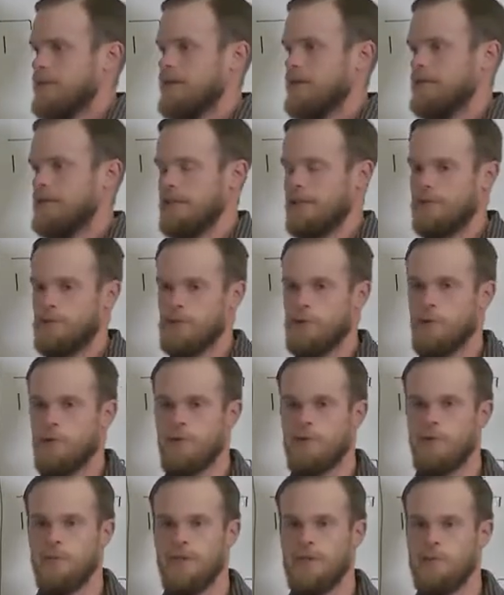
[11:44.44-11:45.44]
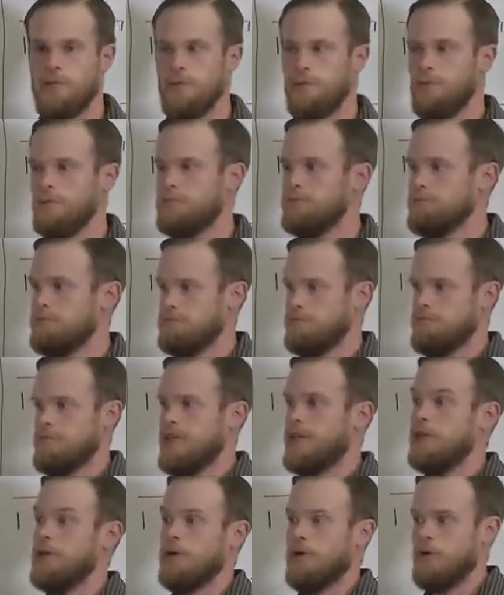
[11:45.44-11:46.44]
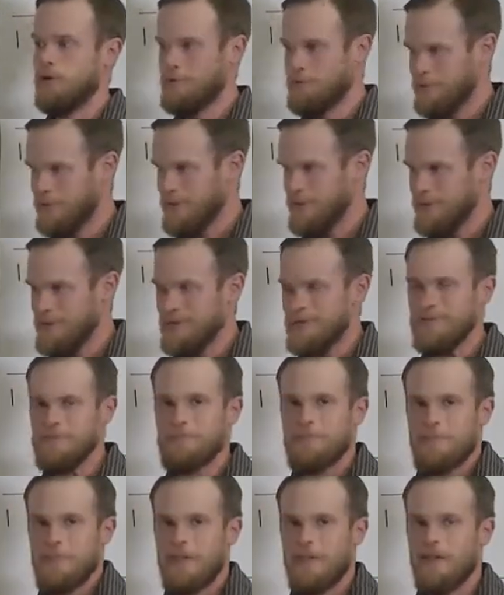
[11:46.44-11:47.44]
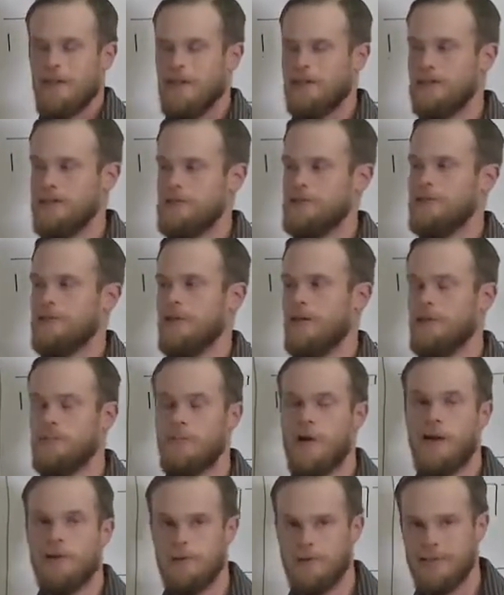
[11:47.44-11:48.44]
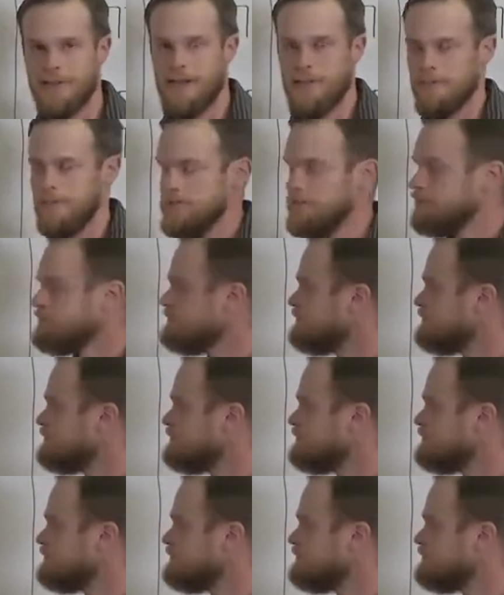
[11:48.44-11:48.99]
in English more than we do here, at least in modern times.